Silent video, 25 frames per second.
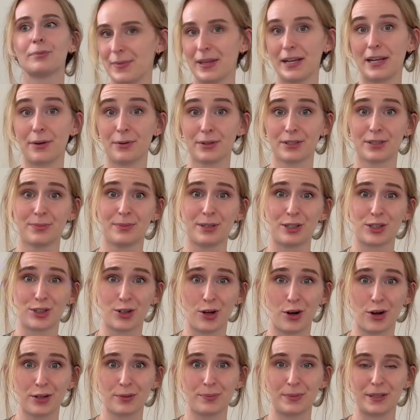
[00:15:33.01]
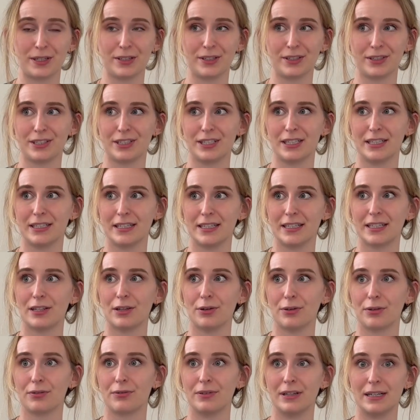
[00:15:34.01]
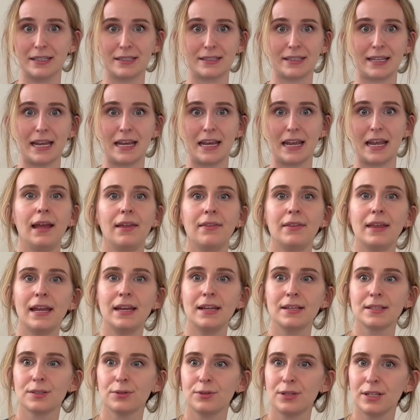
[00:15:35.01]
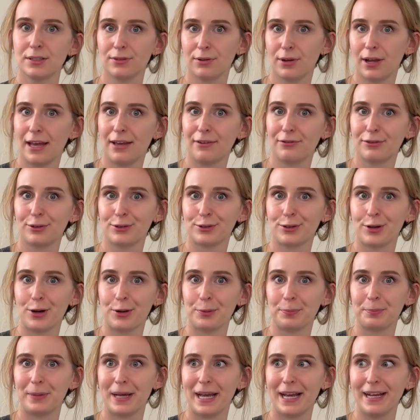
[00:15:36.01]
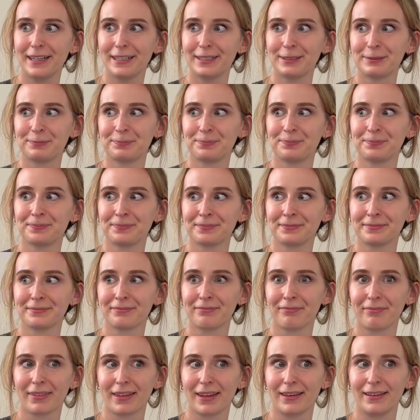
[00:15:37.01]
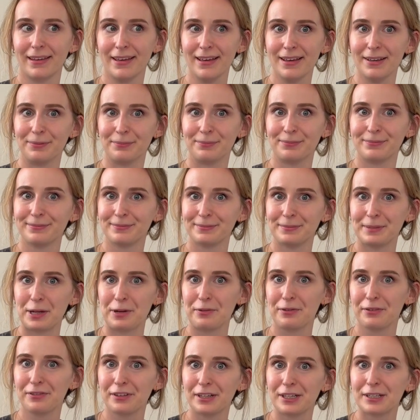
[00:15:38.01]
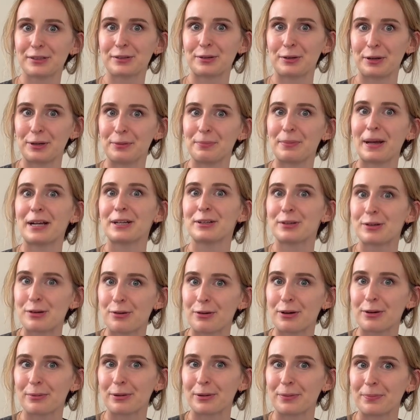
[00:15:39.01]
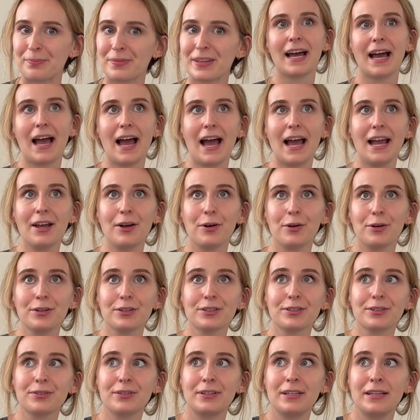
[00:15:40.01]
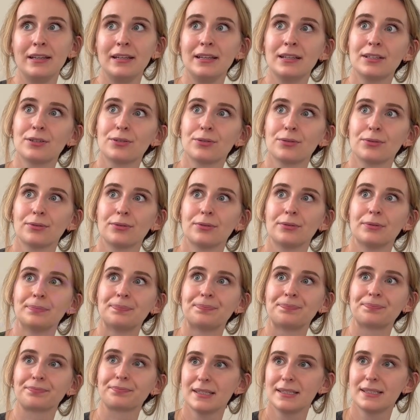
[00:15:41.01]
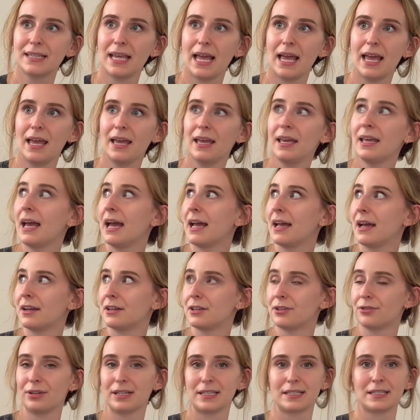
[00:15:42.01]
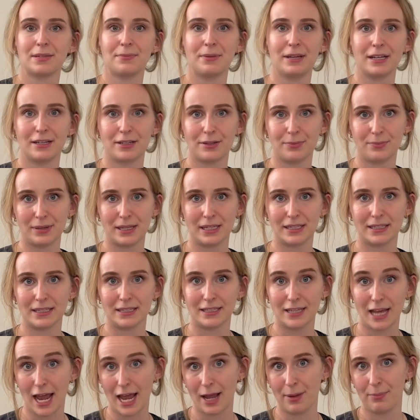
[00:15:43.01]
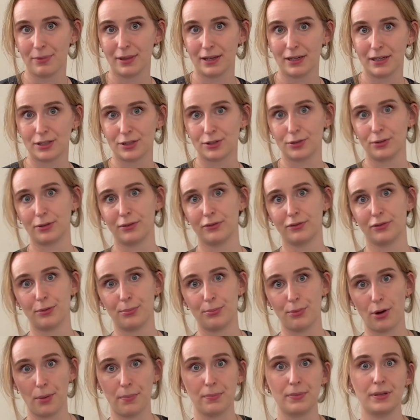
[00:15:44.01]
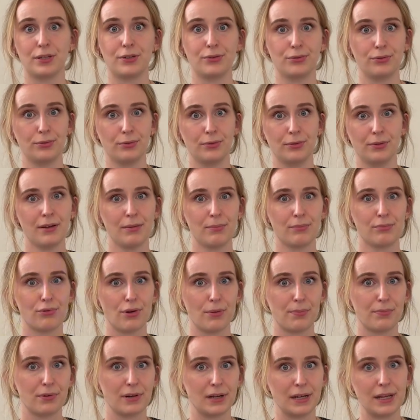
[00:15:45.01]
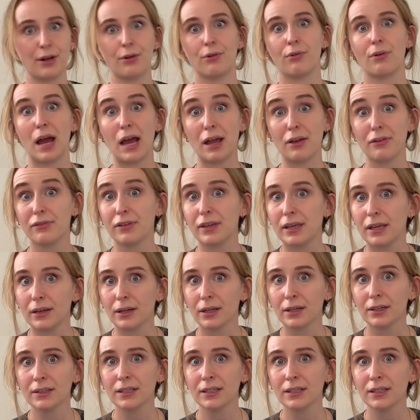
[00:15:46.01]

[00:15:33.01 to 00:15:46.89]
And I was a bit shocked because she did look really skinny. And then as soon as you have your dog back, yeah, everything is going back to normal. I also need to say I underestimated a bit the time that it took for Poppy to properly arrive here.